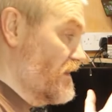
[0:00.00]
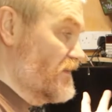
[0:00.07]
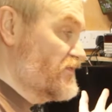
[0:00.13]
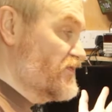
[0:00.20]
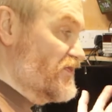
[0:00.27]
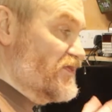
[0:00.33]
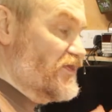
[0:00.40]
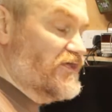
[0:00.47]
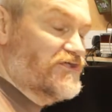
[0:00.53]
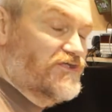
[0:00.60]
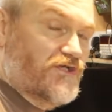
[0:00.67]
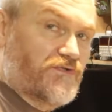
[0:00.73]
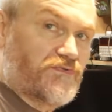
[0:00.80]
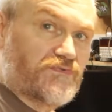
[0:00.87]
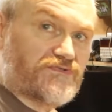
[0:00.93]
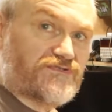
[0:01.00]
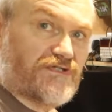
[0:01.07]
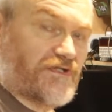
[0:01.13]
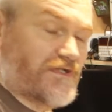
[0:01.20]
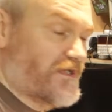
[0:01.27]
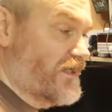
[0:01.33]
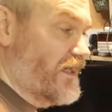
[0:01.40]
that you can use
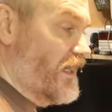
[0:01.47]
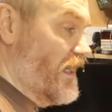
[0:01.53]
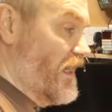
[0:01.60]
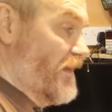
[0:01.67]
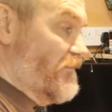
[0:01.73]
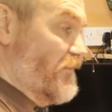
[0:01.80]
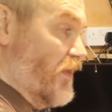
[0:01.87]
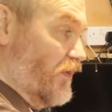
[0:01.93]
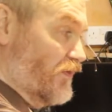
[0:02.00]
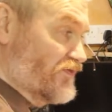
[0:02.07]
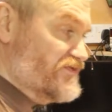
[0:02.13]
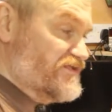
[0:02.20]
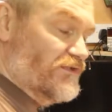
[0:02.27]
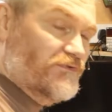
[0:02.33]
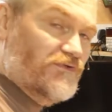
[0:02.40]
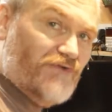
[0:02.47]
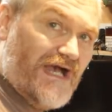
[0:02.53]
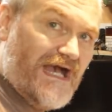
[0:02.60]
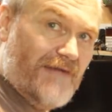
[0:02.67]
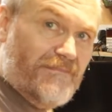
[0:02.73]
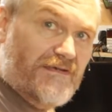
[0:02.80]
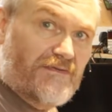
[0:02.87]
until you're
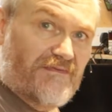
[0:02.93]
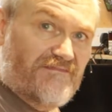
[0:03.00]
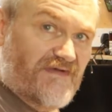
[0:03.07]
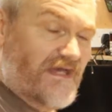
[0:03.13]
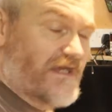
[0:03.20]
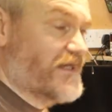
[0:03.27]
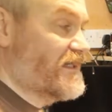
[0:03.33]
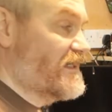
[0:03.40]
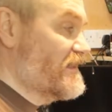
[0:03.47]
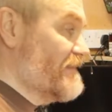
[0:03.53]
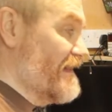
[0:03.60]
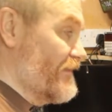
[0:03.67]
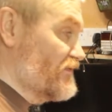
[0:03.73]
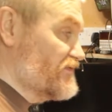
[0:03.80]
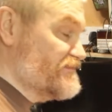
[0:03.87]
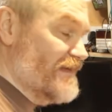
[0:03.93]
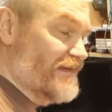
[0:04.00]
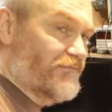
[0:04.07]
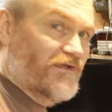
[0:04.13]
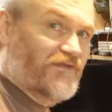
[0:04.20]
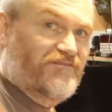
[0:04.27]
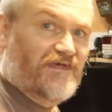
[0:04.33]
happy with it. You might want to make
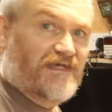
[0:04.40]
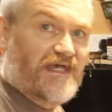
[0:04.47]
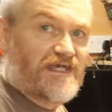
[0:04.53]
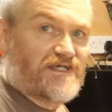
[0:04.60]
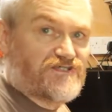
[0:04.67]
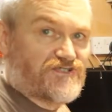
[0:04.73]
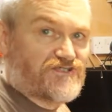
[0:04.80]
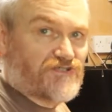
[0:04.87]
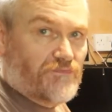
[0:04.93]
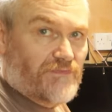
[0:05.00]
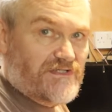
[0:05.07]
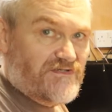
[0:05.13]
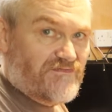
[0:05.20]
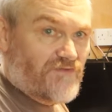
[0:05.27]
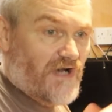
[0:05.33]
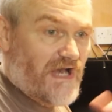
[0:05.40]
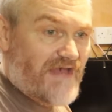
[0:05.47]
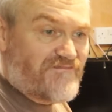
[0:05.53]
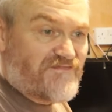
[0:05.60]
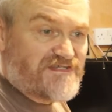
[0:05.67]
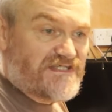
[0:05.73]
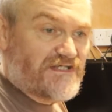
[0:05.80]
modifications, and when you've got
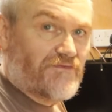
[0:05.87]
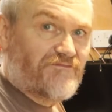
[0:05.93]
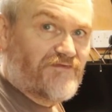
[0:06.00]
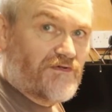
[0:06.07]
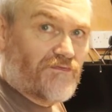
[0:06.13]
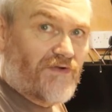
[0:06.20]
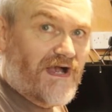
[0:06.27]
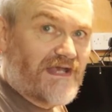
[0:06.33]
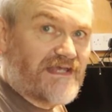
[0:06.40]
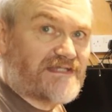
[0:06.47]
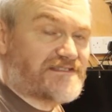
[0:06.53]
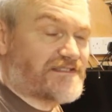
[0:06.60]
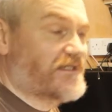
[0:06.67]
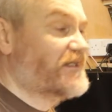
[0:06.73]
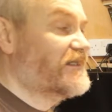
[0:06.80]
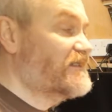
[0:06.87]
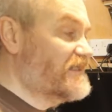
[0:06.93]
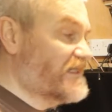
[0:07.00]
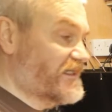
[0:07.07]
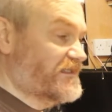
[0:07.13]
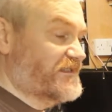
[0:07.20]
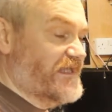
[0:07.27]
every single thing right,
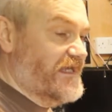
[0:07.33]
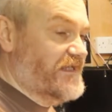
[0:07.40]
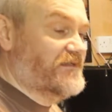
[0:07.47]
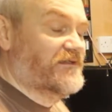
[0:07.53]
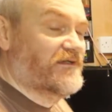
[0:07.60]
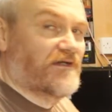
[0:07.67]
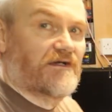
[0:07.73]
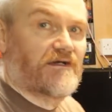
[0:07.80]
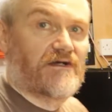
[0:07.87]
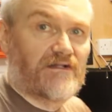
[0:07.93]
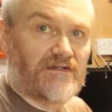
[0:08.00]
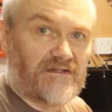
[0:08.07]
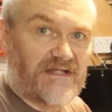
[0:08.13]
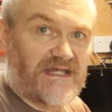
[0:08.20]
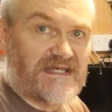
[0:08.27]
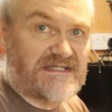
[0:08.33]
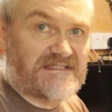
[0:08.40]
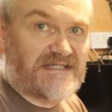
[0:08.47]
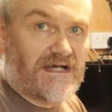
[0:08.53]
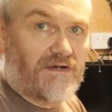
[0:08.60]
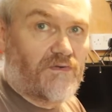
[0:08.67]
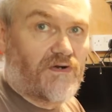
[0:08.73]
you can then lay it
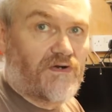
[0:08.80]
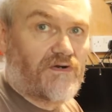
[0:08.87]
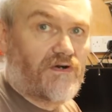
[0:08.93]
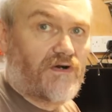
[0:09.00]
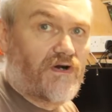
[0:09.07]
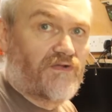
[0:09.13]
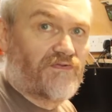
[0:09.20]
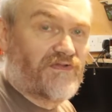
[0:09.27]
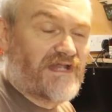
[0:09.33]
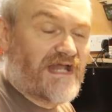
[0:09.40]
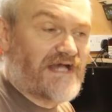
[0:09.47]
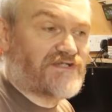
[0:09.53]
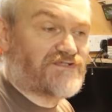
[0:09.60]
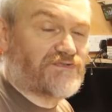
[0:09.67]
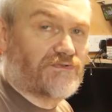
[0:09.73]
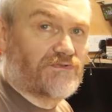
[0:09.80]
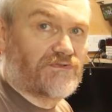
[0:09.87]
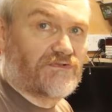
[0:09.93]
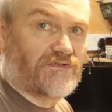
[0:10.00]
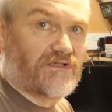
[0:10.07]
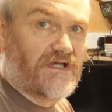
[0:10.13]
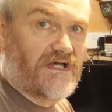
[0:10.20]
out on an
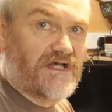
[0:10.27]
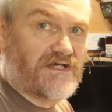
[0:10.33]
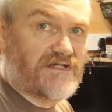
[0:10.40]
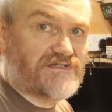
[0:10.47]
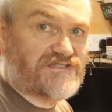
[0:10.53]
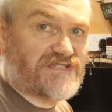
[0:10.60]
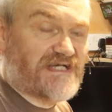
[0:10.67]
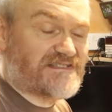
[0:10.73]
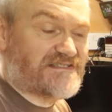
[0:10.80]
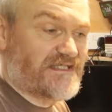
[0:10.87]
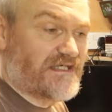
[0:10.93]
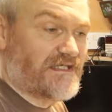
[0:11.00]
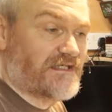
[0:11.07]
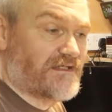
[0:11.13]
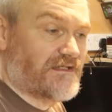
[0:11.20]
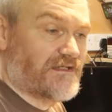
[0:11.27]
actual chassis